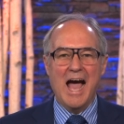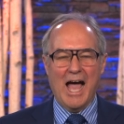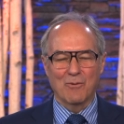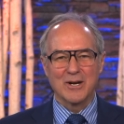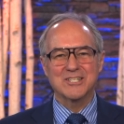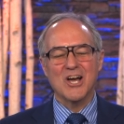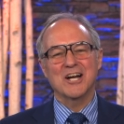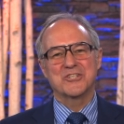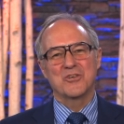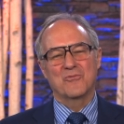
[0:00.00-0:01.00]
I want to
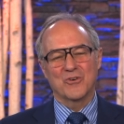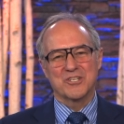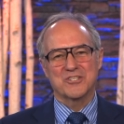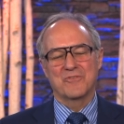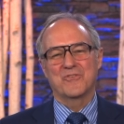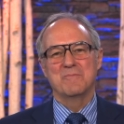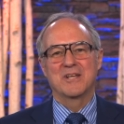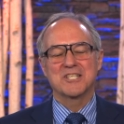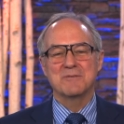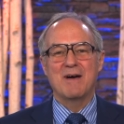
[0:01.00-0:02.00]
talk to you for just a few
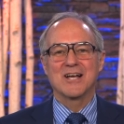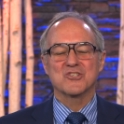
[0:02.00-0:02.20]
minutes about